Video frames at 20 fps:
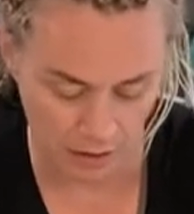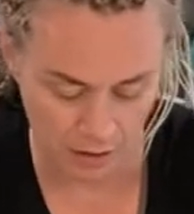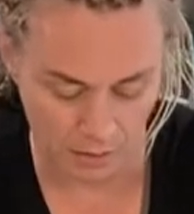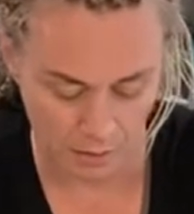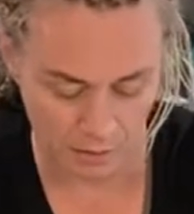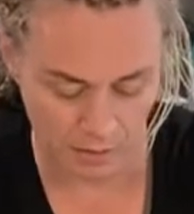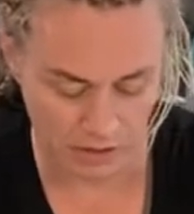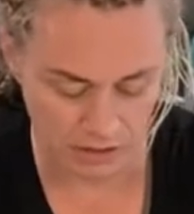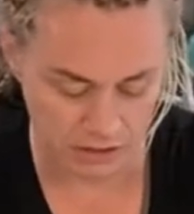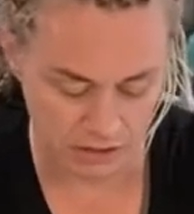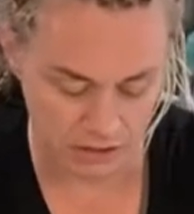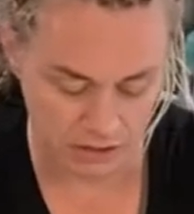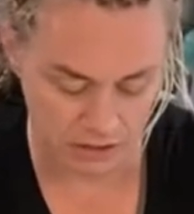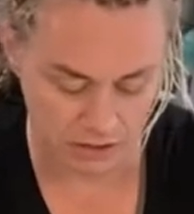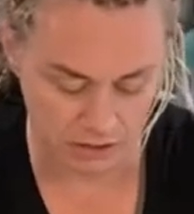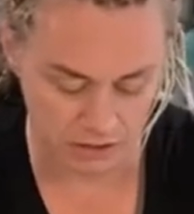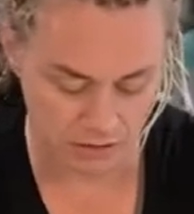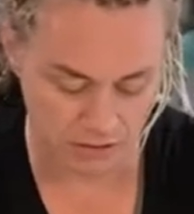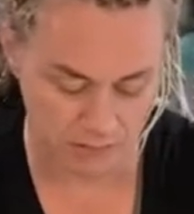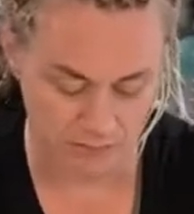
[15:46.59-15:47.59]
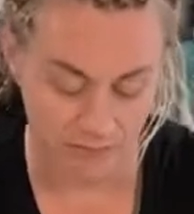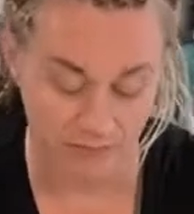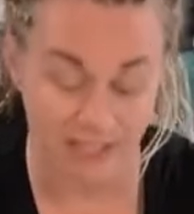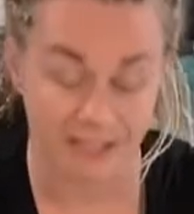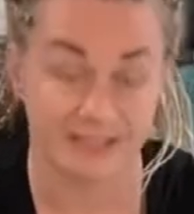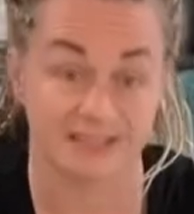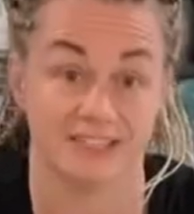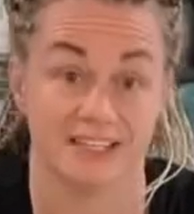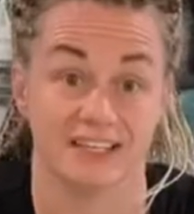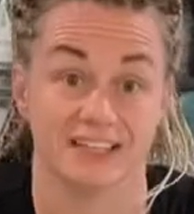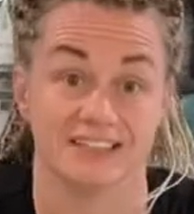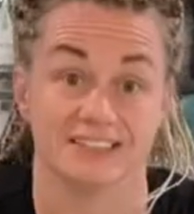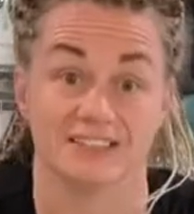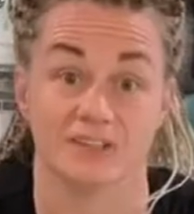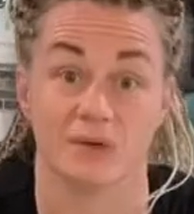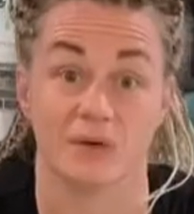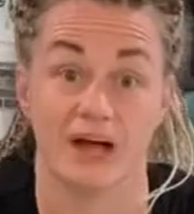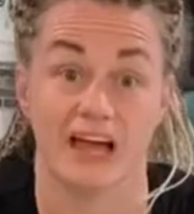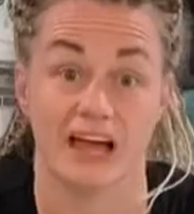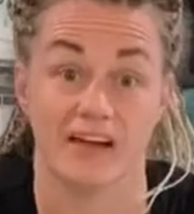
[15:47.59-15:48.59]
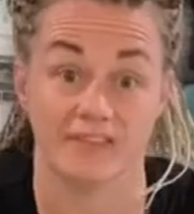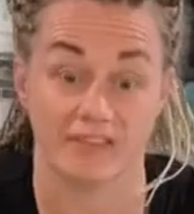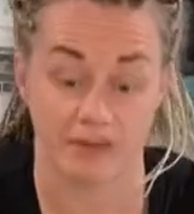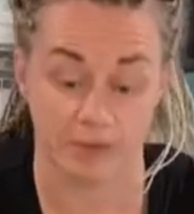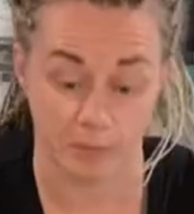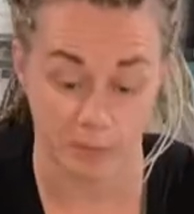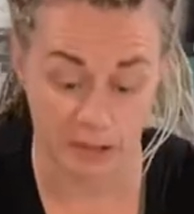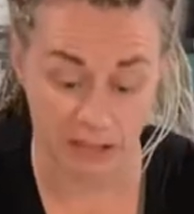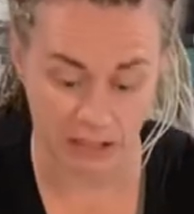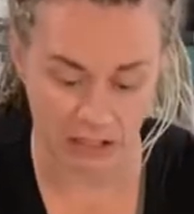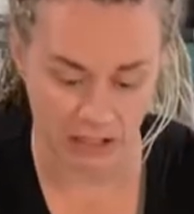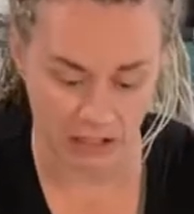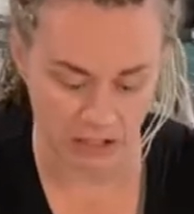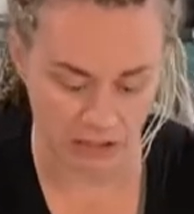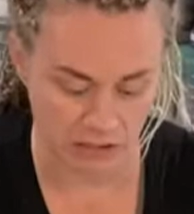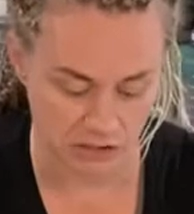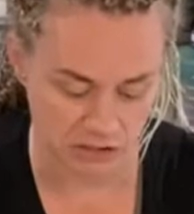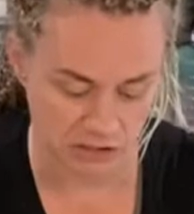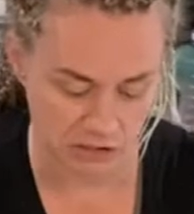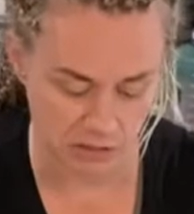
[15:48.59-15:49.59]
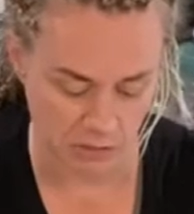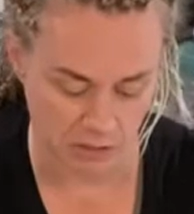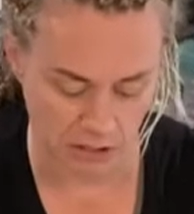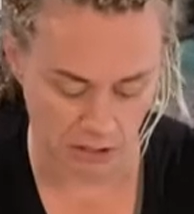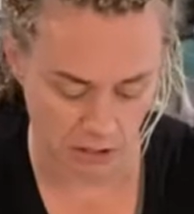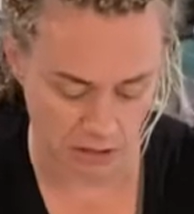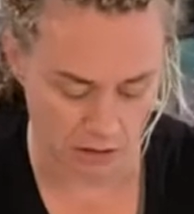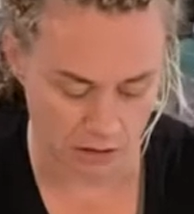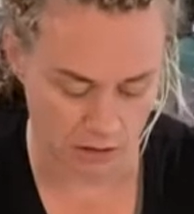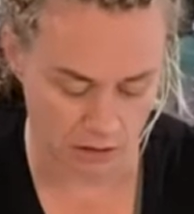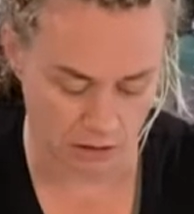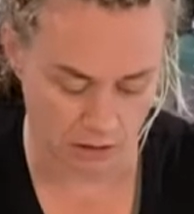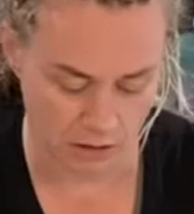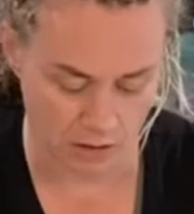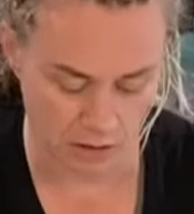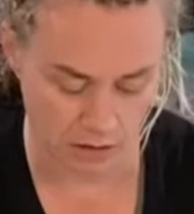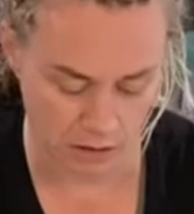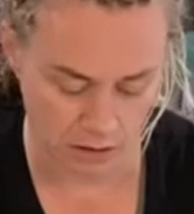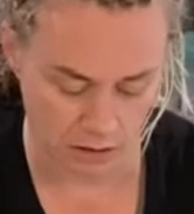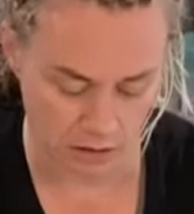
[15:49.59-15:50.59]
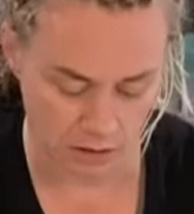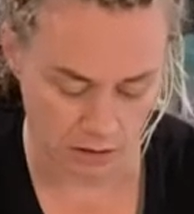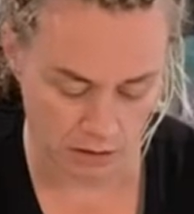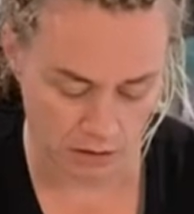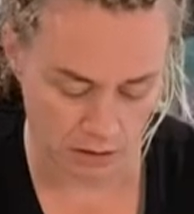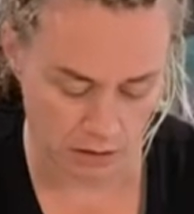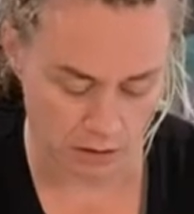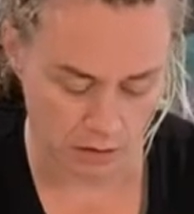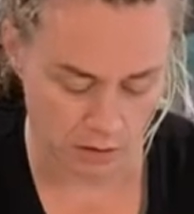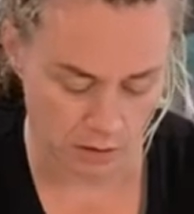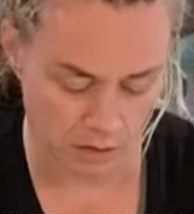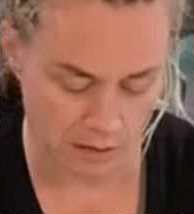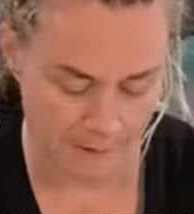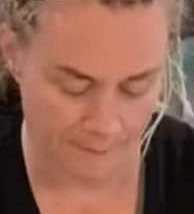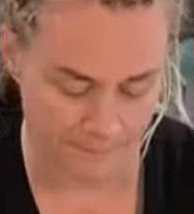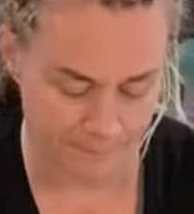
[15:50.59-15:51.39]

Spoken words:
which makes it so everybody can do it. Okay.